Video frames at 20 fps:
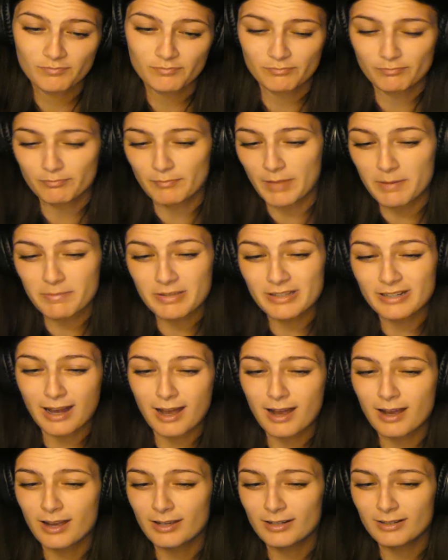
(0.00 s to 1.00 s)
Maybe
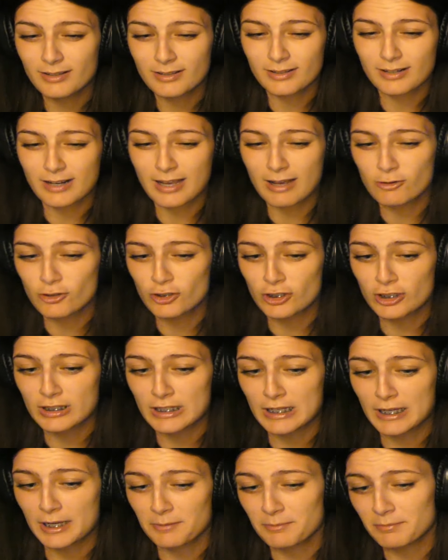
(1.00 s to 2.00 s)
not. I was just
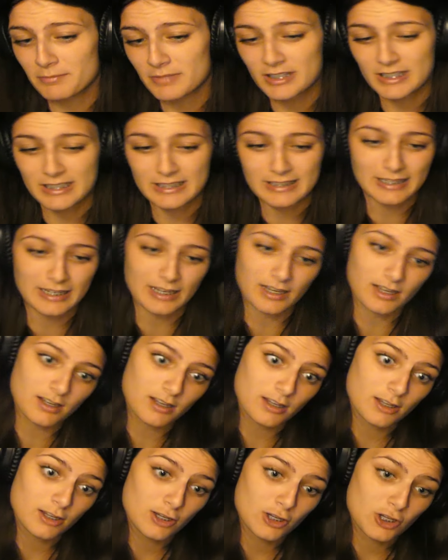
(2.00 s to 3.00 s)
thinking since like
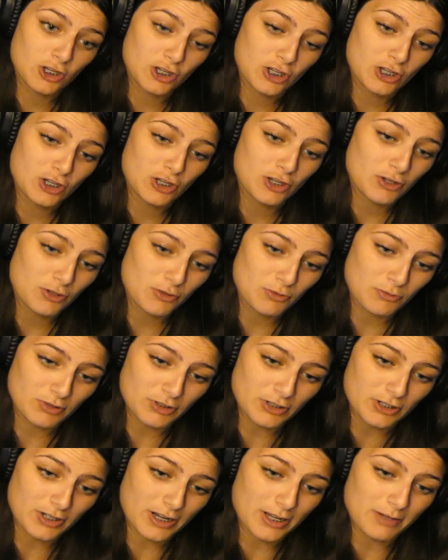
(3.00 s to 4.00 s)

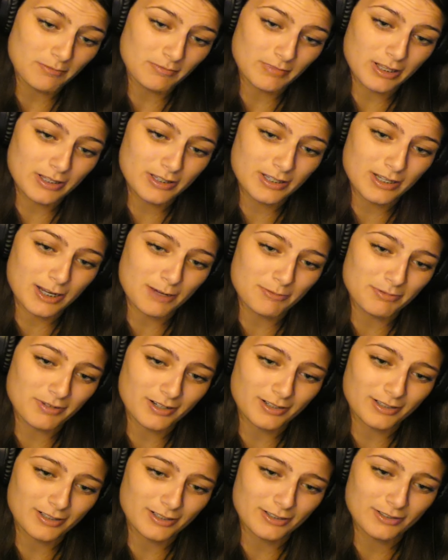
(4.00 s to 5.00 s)
what's her name? Lizzie got
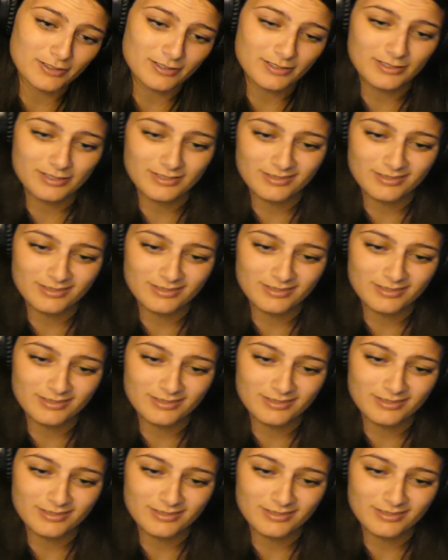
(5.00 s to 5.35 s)
pregnant.